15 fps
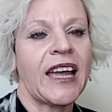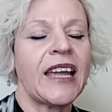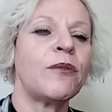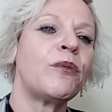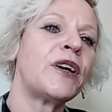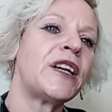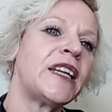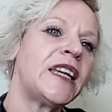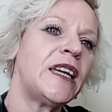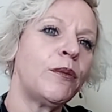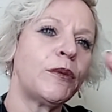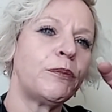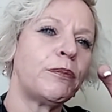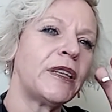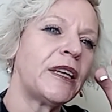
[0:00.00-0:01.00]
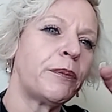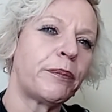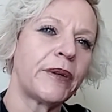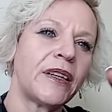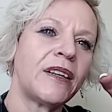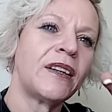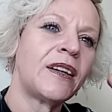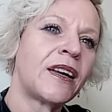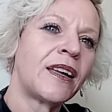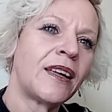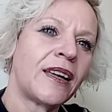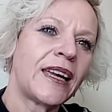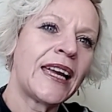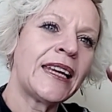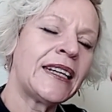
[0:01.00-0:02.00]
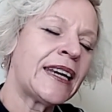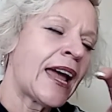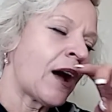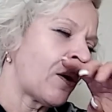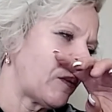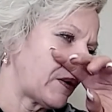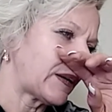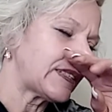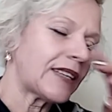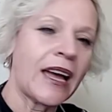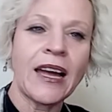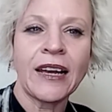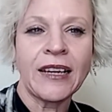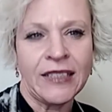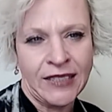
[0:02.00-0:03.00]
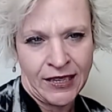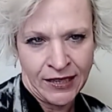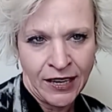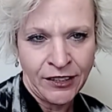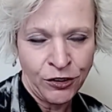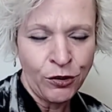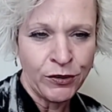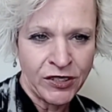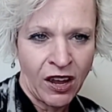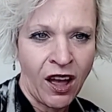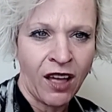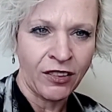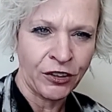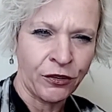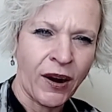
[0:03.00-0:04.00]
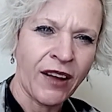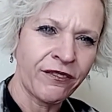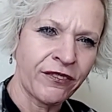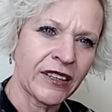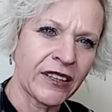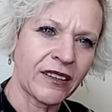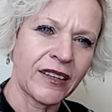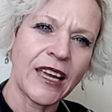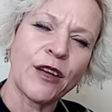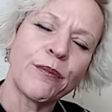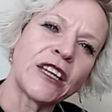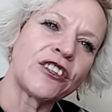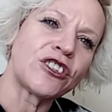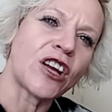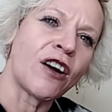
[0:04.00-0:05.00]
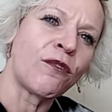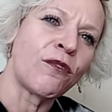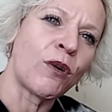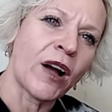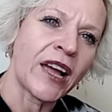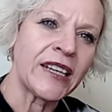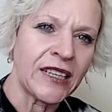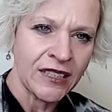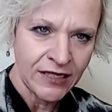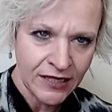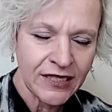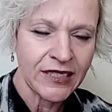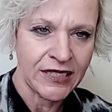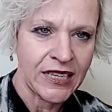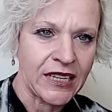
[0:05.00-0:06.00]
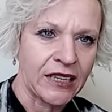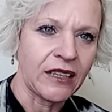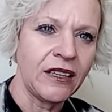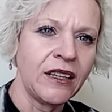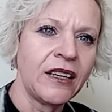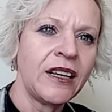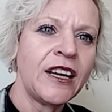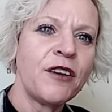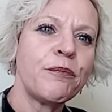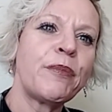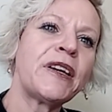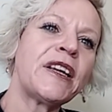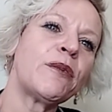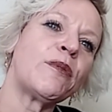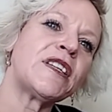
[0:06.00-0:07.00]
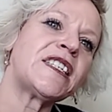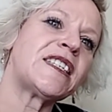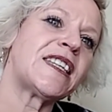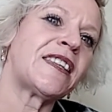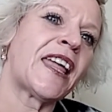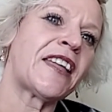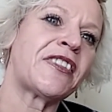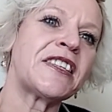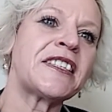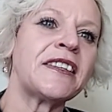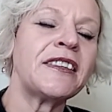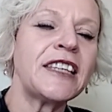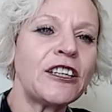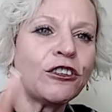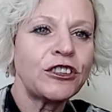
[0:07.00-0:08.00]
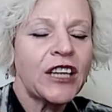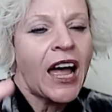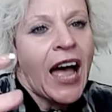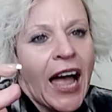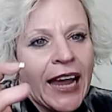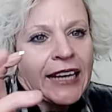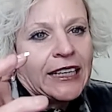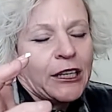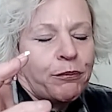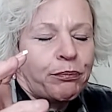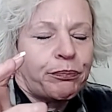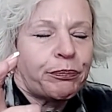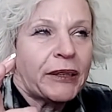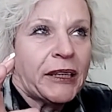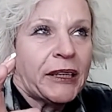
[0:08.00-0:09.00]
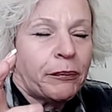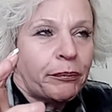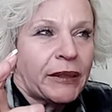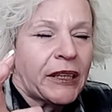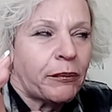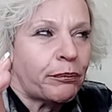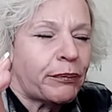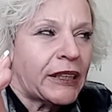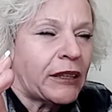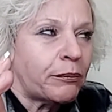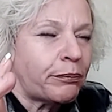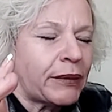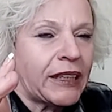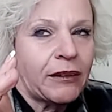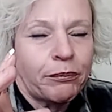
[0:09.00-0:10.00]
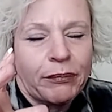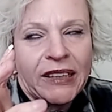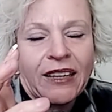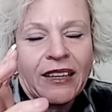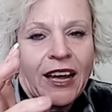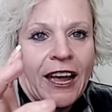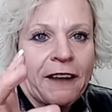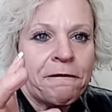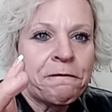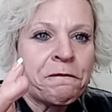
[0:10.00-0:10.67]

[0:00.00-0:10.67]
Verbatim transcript: And when he would blip in and out, because I knew it was a holographic image of what I needed to see, but it was like this little tiny blink, blink, blink, blink, blink guy,